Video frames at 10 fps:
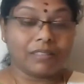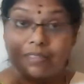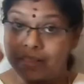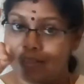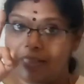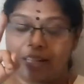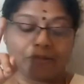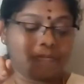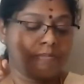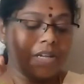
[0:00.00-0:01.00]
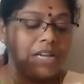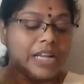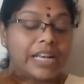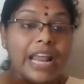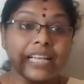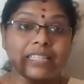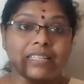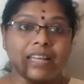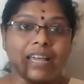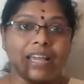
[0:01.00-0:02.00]
3rd time. Next
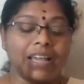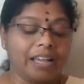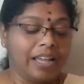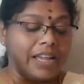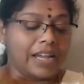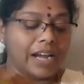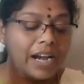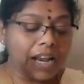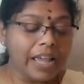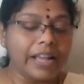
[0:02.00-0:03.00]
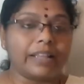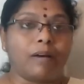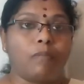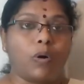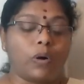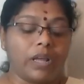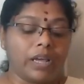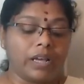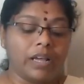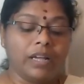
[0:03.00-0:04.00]
day, early in the
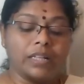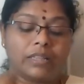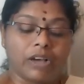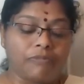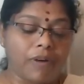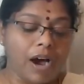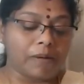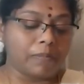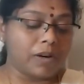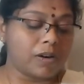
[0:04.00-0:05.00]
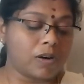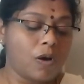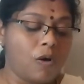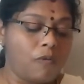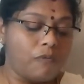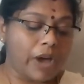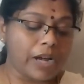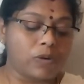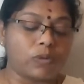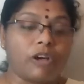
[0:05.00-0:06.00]
morning, the farmer
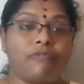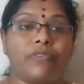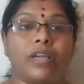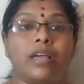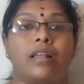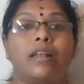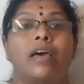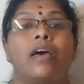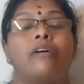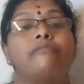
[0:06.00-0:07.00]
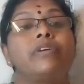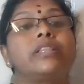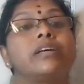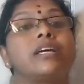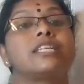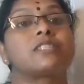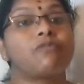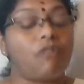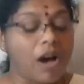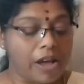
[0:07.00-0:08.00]
went to the field with his
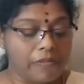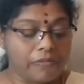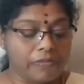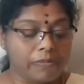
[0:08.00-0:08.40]
wife.